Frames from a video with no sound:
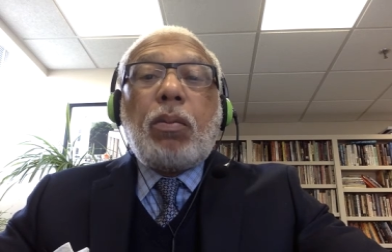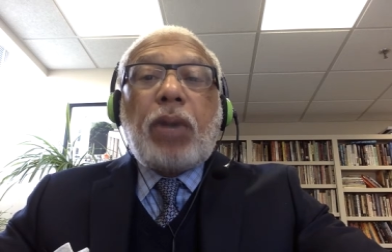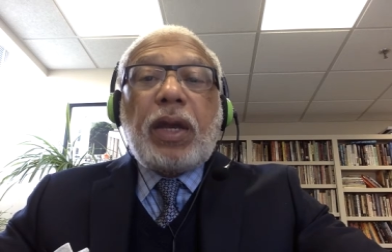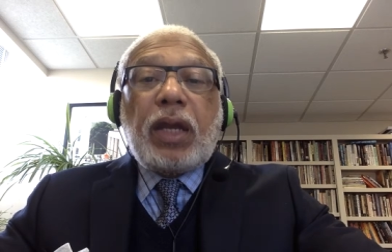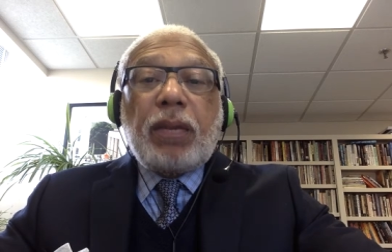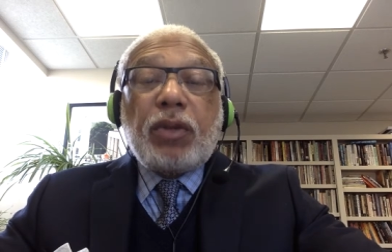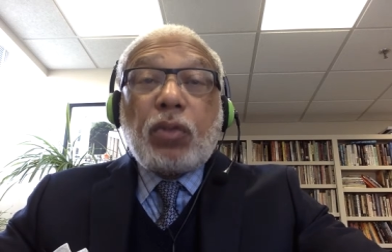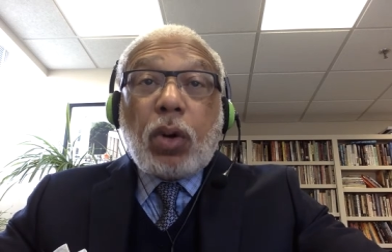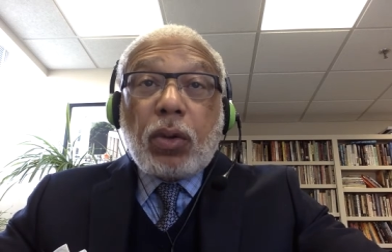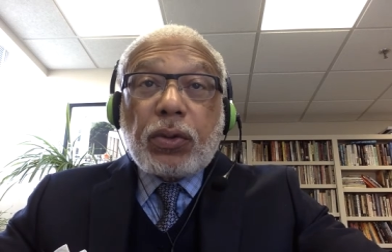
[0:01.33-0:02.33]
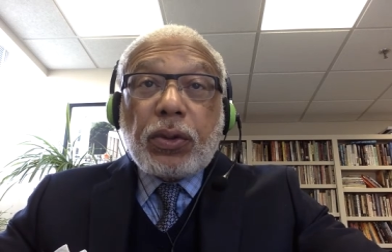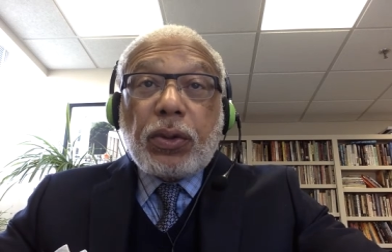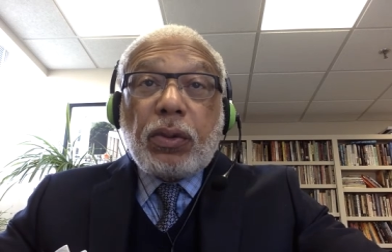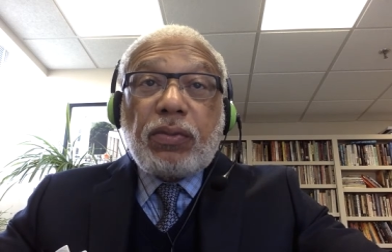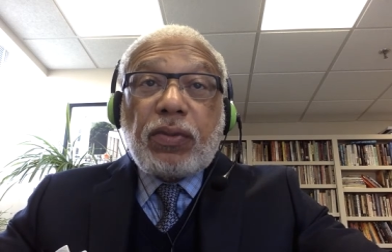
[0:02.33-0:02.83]
My name is
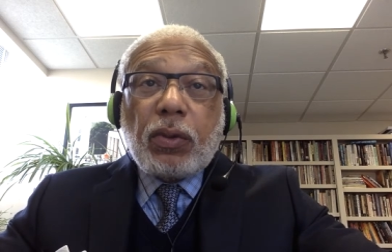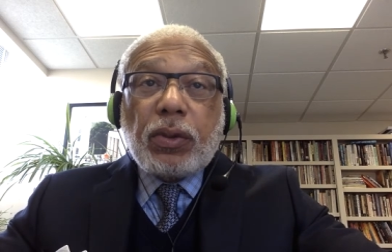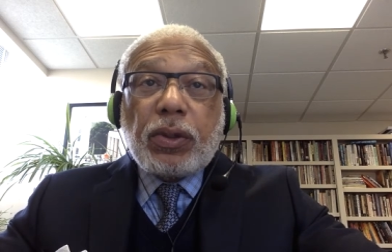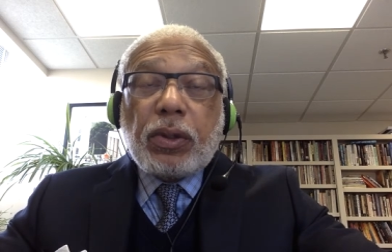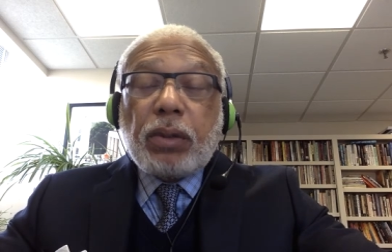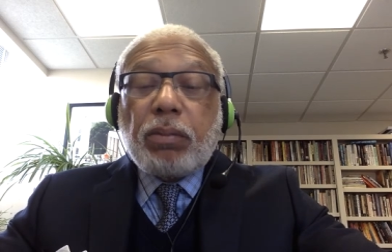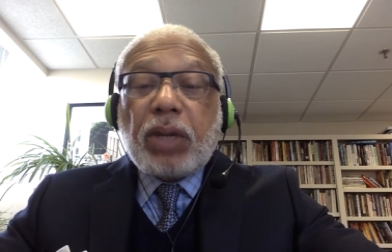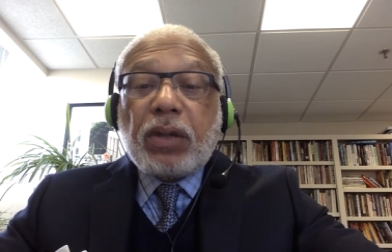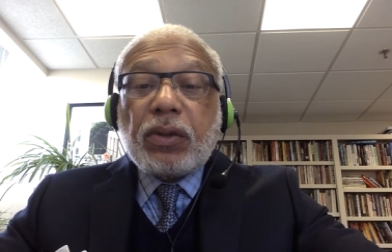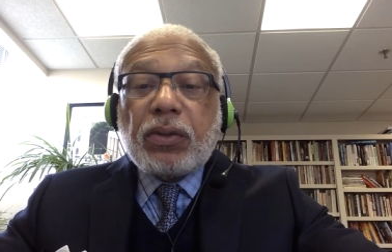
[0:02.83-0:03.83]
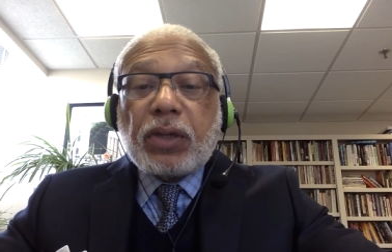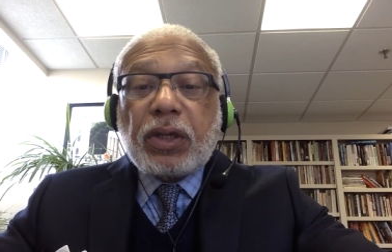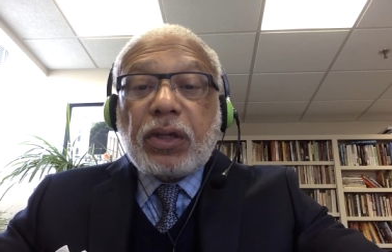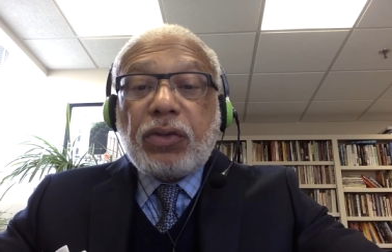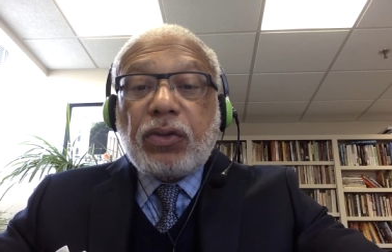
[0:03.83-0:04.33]
Walter Earl Fluker, Martin Luther
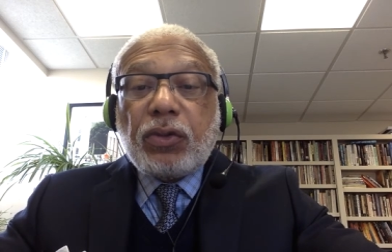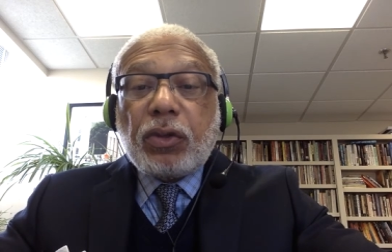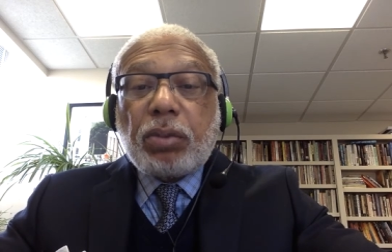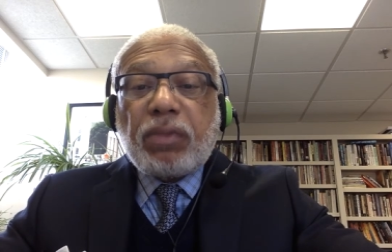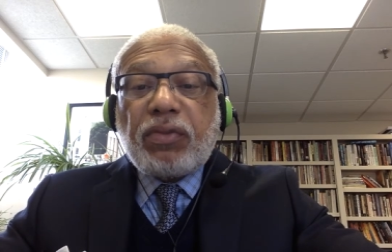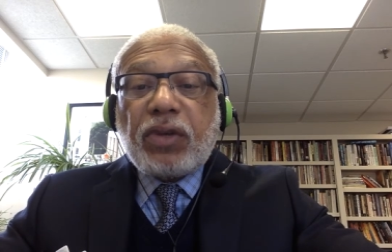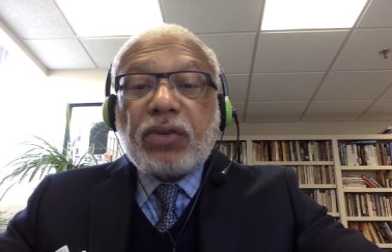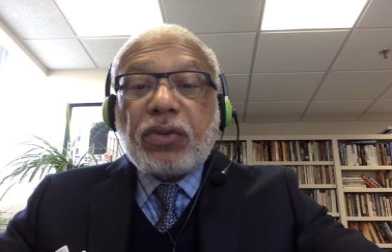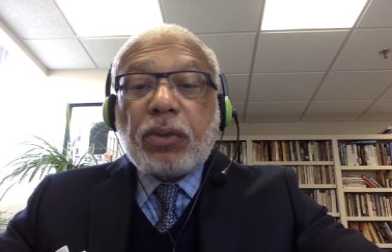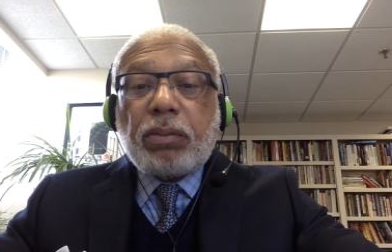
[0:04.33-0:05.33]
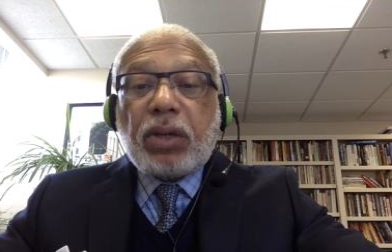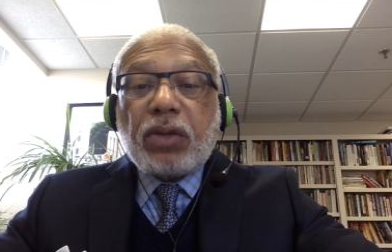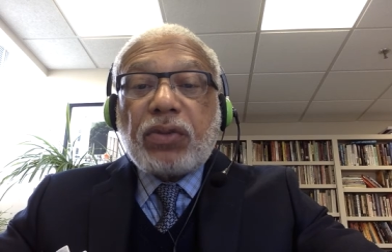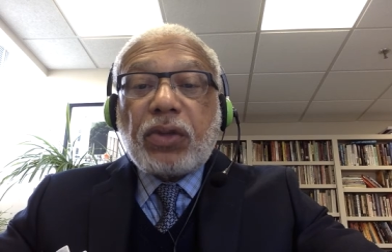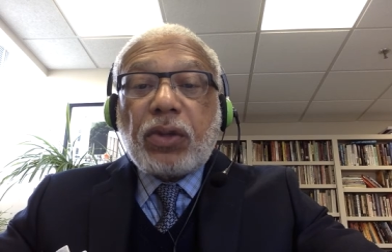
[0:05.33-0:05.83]
King Jr. Professor at
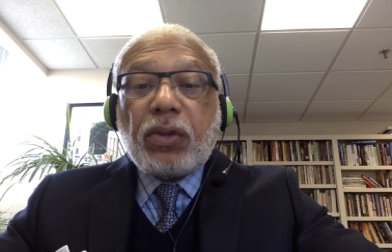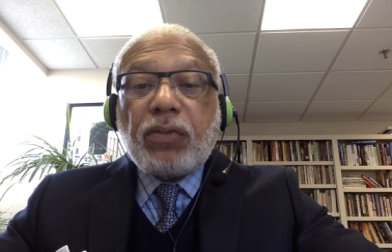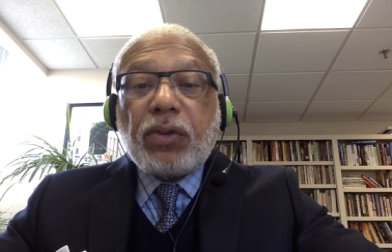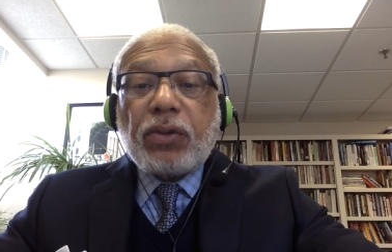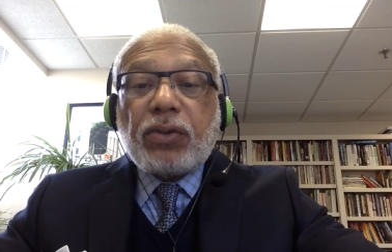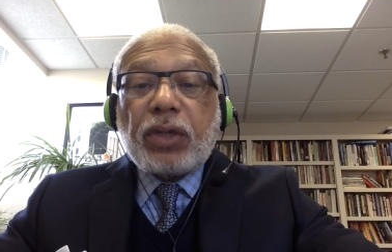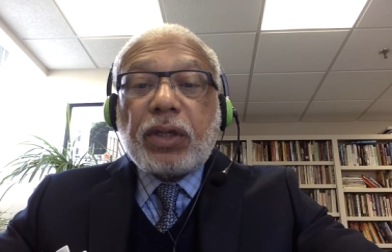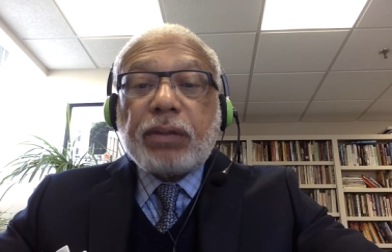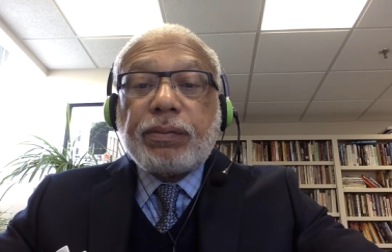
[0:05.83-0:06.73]
Boston University.